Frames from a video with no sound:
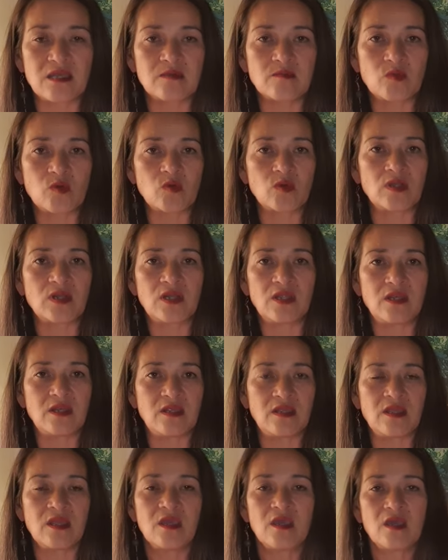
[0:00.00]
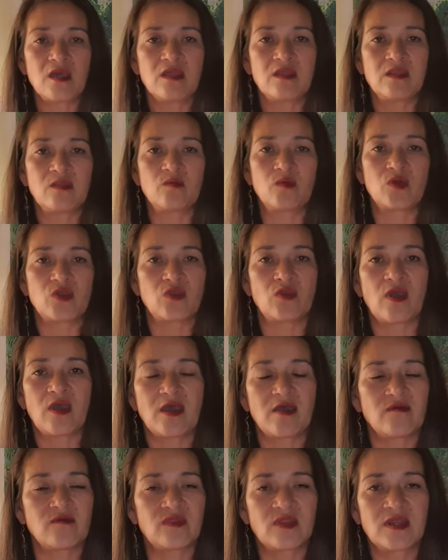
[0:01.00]
more clearly than what you
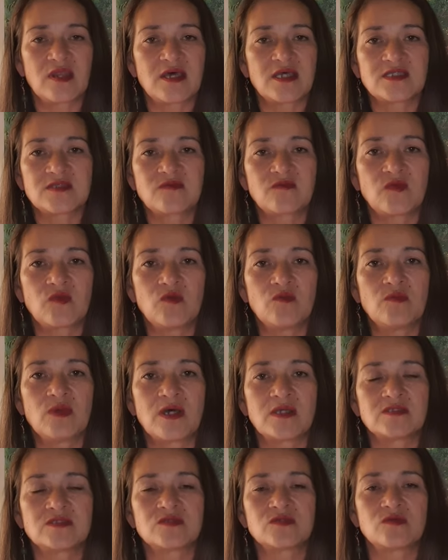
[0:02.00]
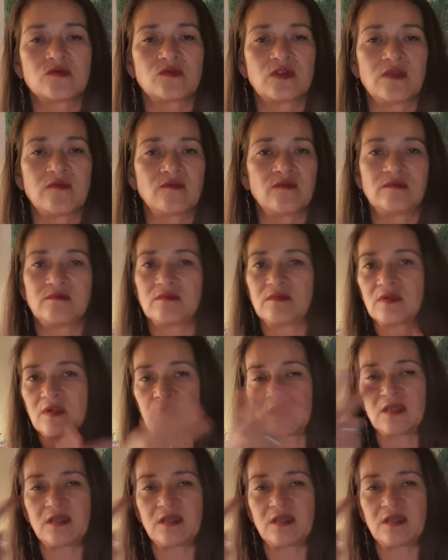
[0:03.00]
have the last few months, or even